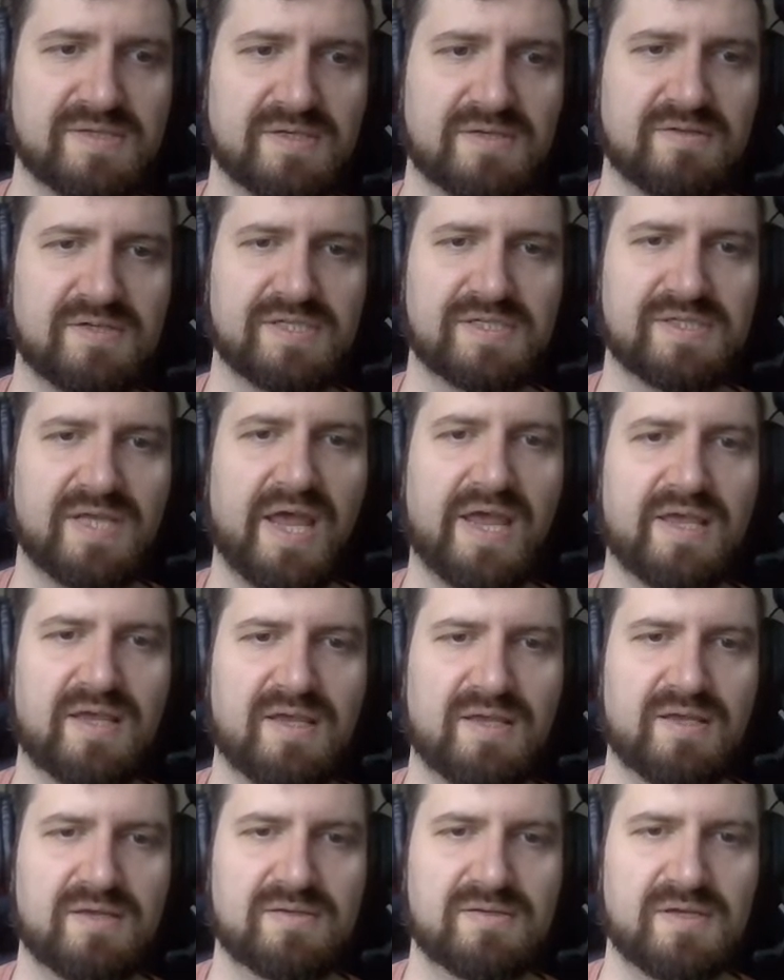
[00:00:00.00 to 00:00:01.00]

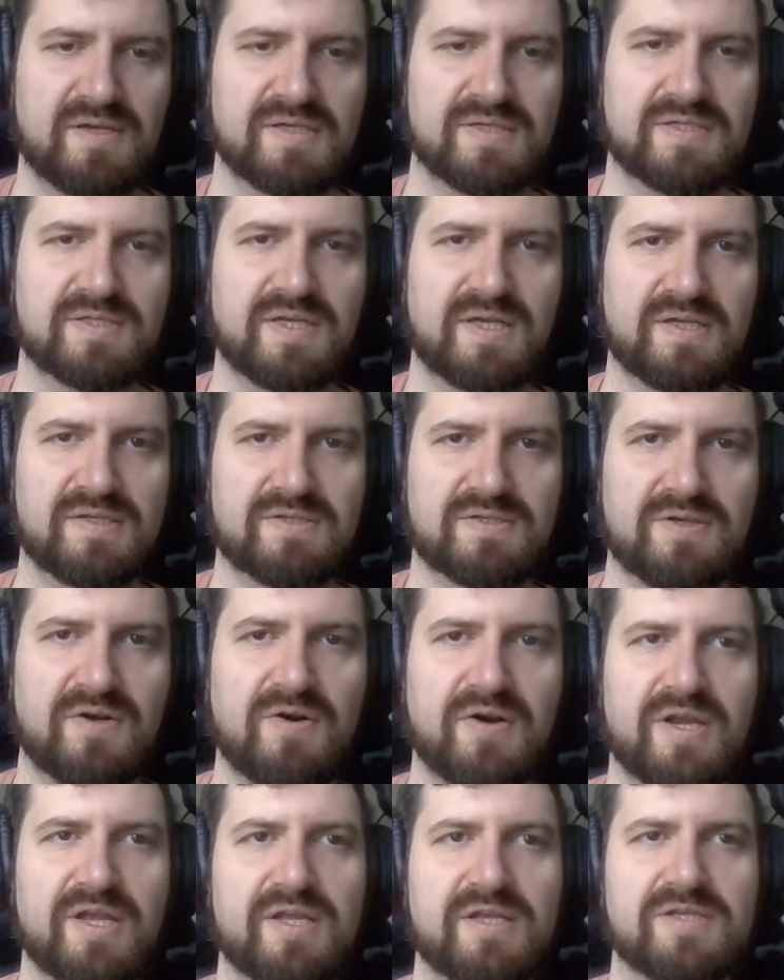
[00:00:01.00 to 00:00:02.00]
psychic in a sense,
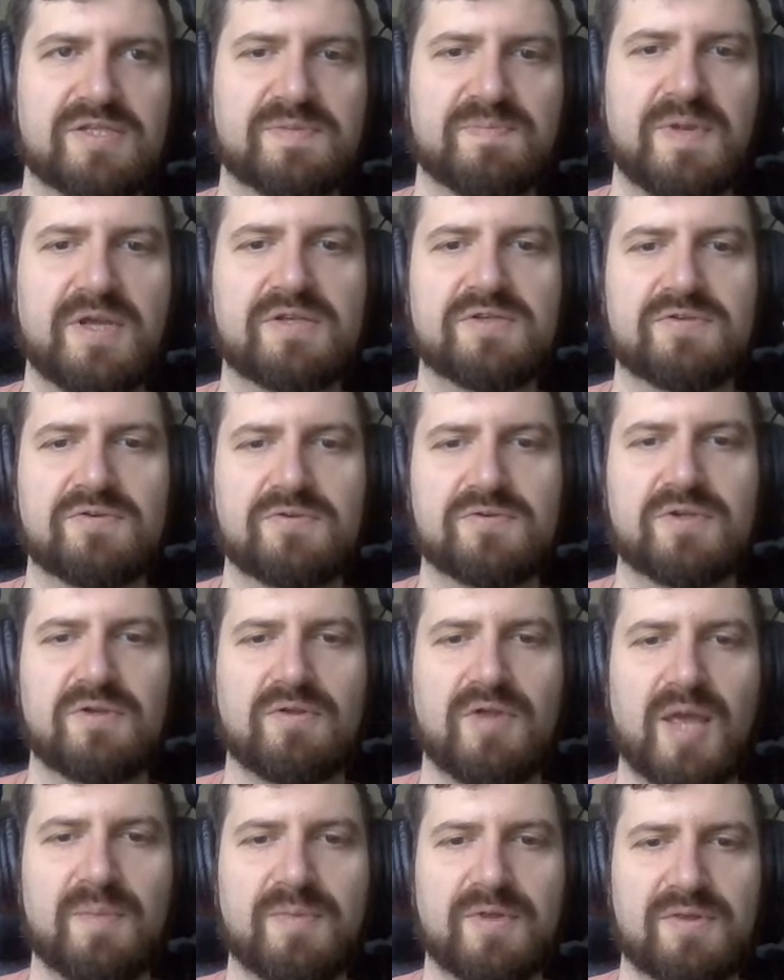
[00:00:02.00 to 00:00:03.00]
or he speaks through
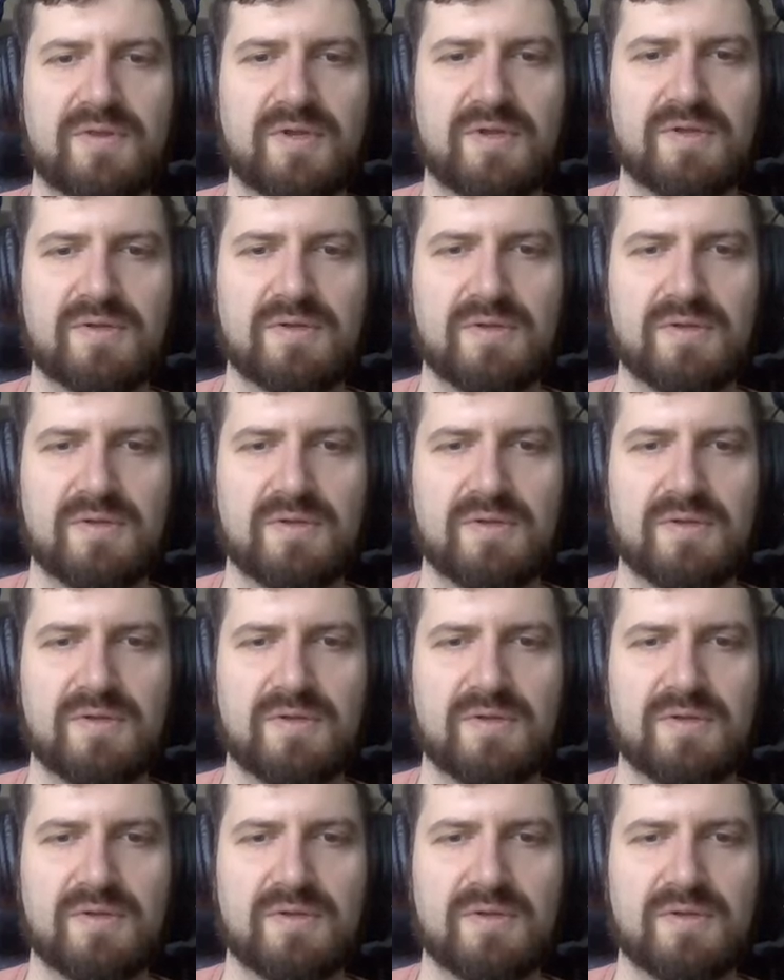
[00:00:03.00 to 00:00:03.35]
telepathy.